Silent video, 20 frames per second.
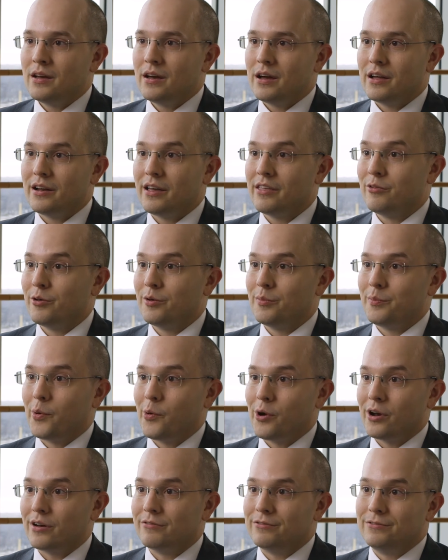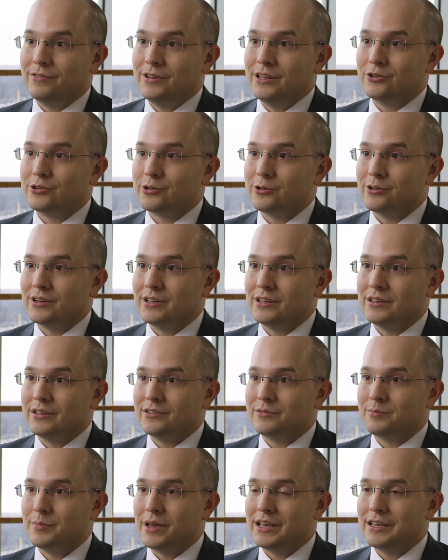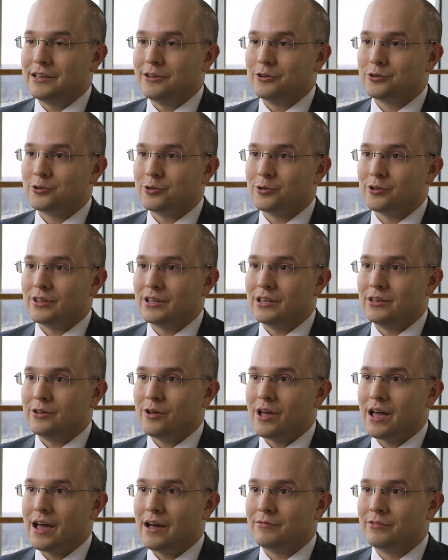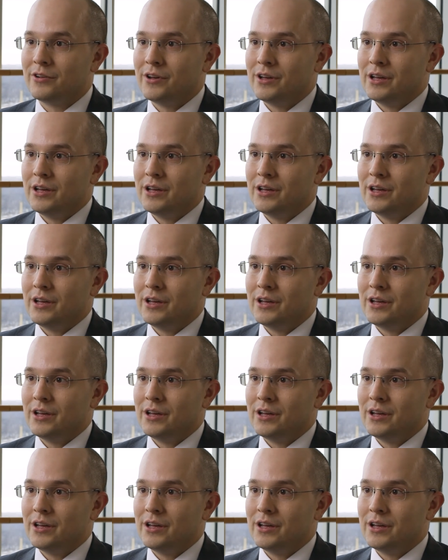Another important feature is making sure that you have